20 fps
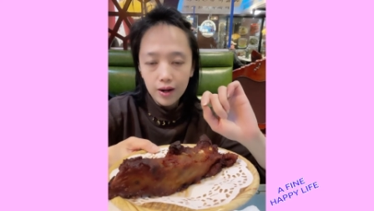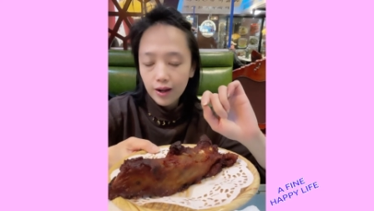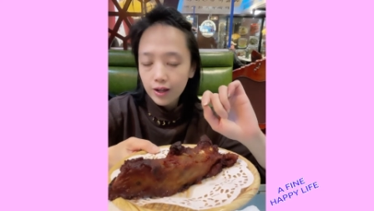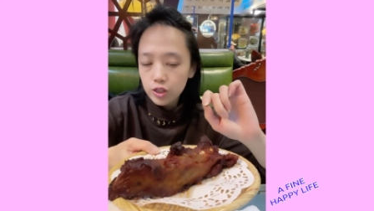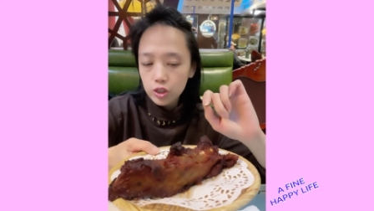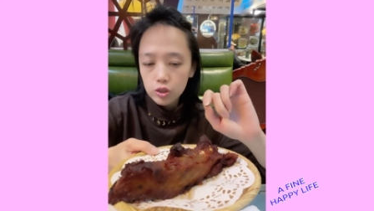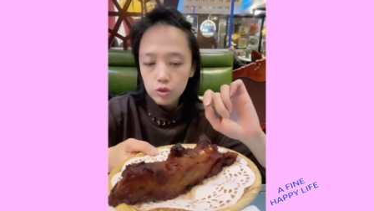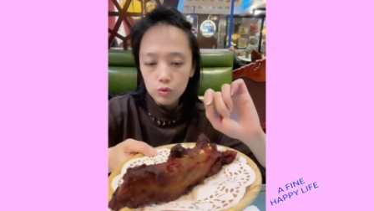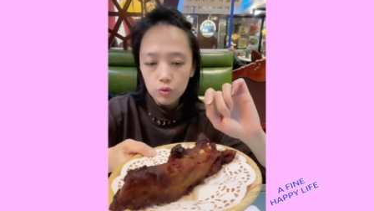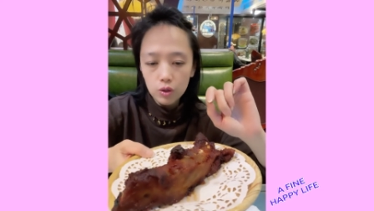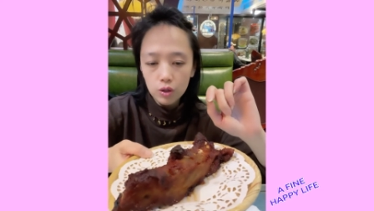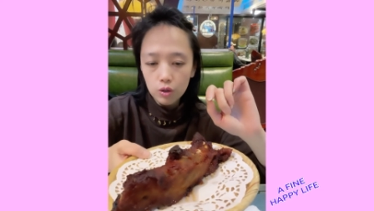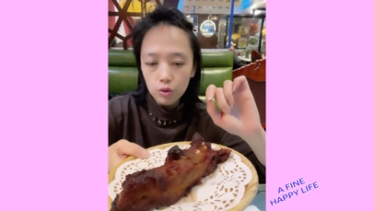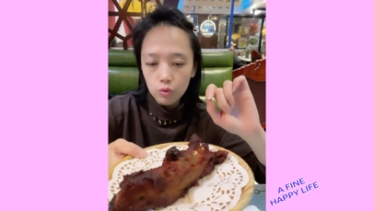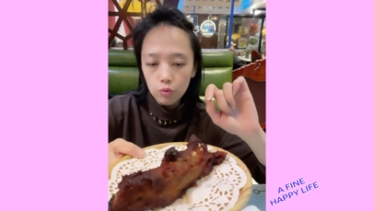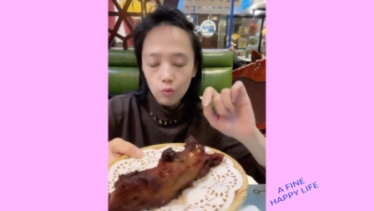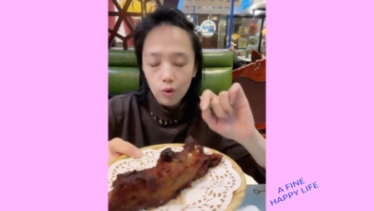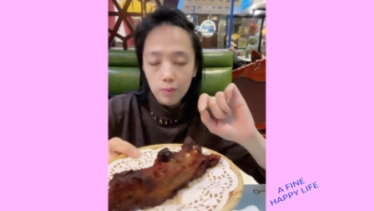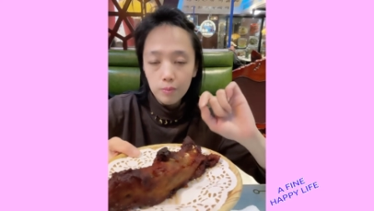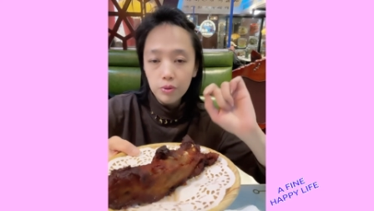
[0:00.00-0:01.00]
I just
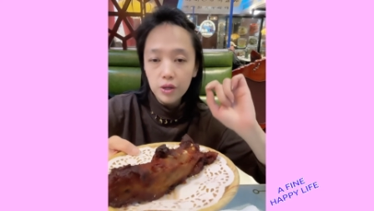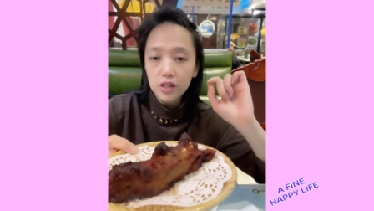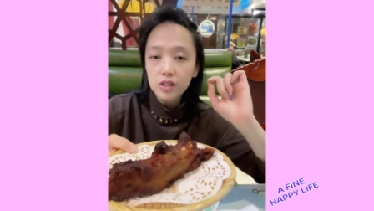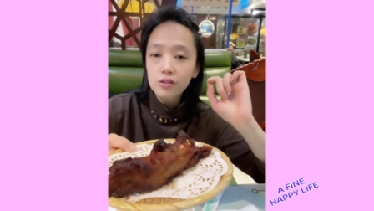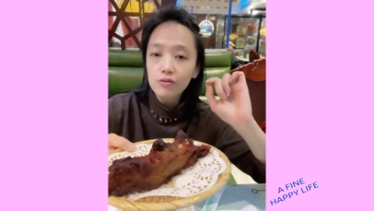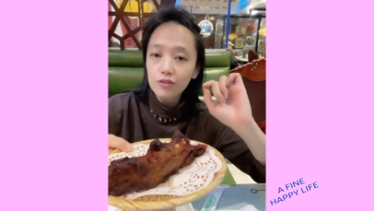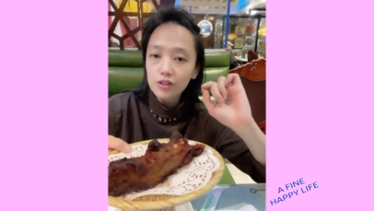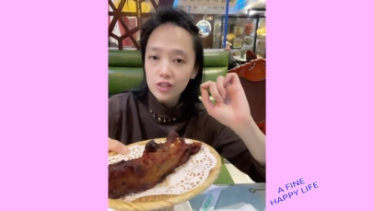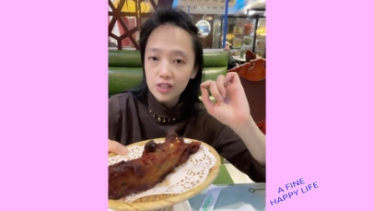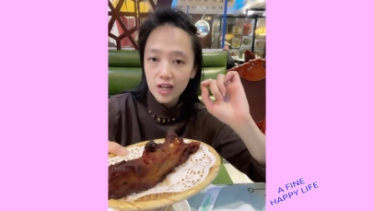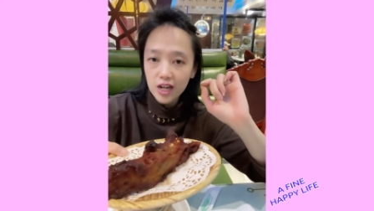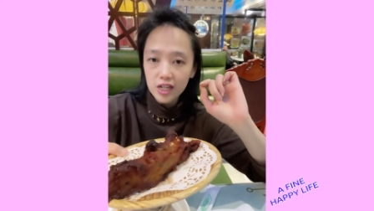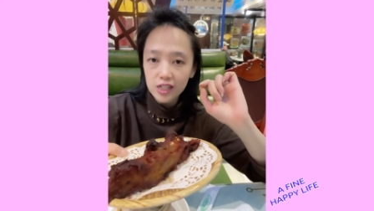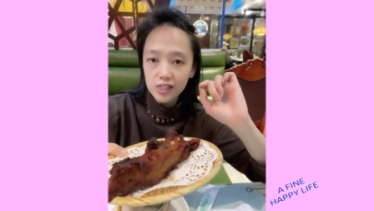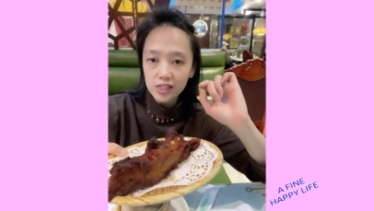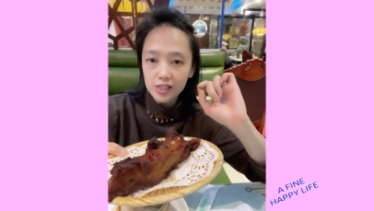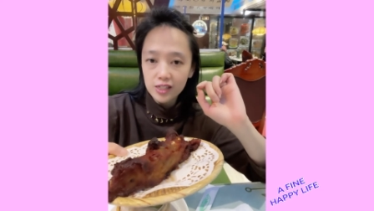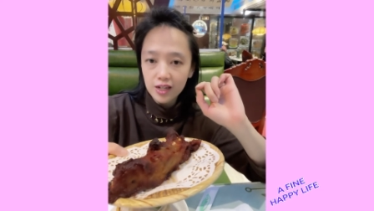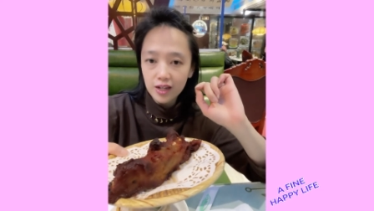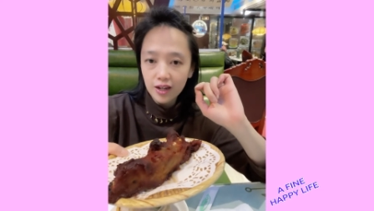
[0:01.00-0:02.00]
ordered 1 piece for
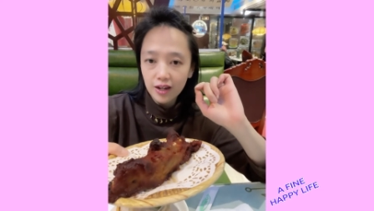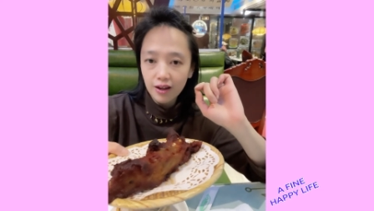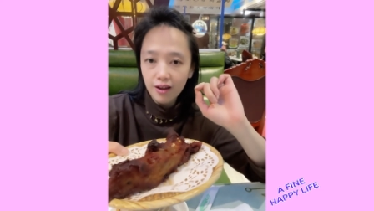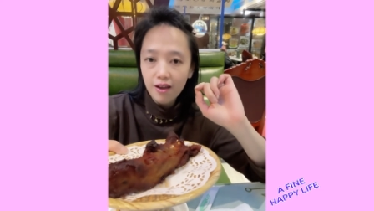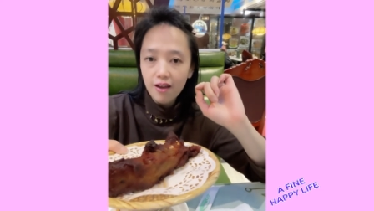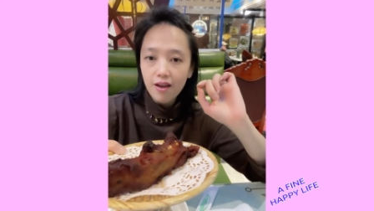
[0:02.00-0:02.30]
tasting.